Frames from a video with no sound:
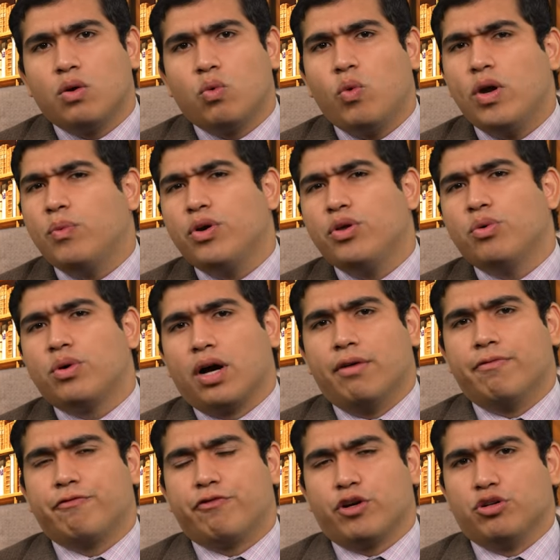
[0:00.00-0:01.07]
"When will you
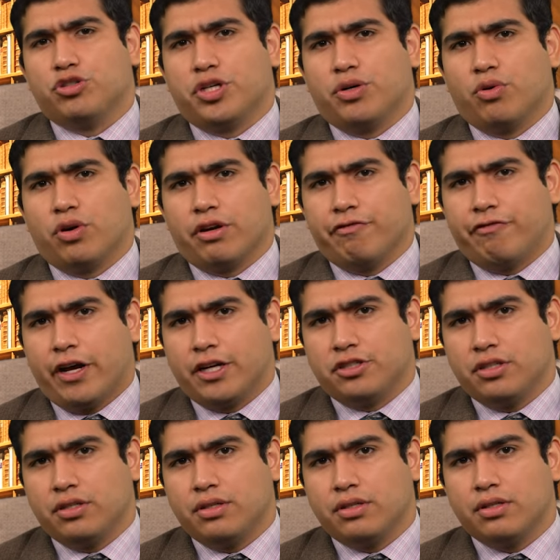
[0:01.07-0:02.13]
come for your general
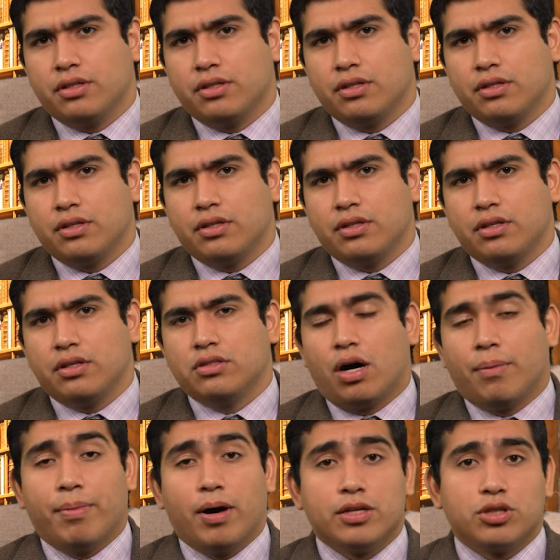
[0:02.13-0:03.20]
confession?"
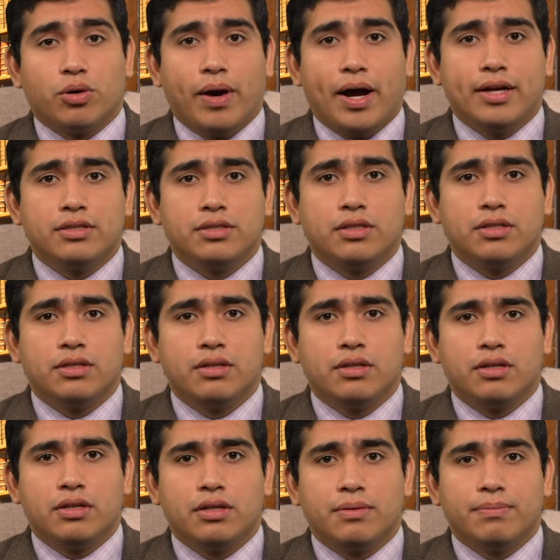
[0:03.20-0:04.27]
Don Bosco asked.
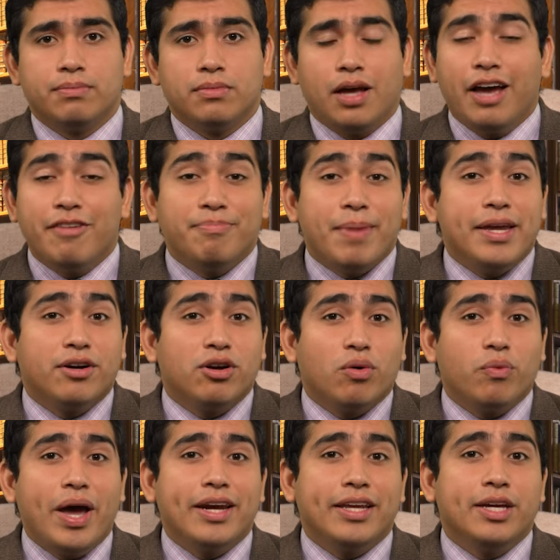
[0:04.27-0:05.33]
"I've made it
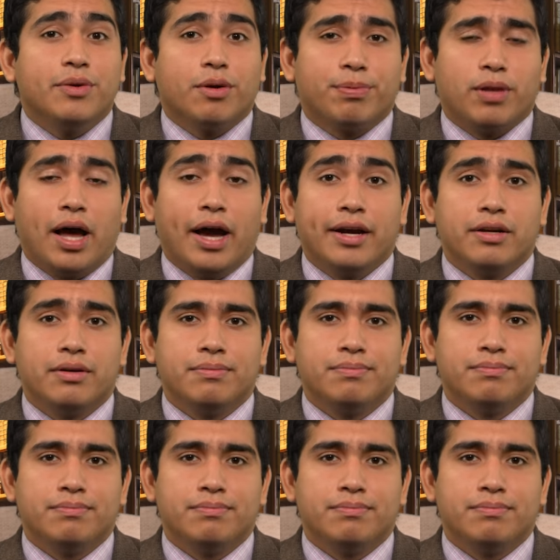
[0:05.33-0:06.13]
already," he replied.